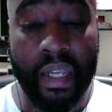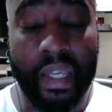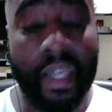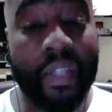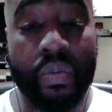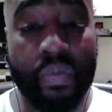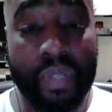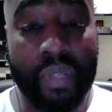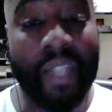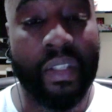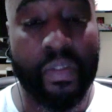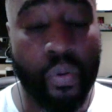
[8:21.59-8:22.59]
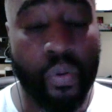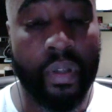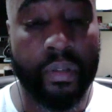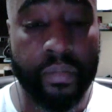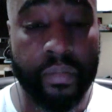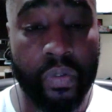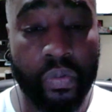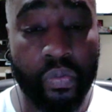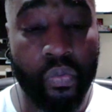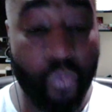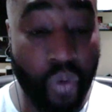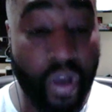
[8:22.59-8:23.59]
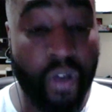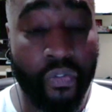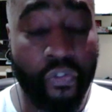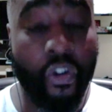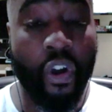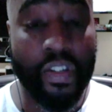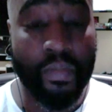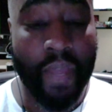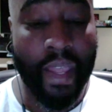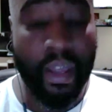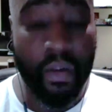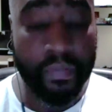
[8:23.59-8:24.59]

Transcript: issues at this point. Well, as far as my health,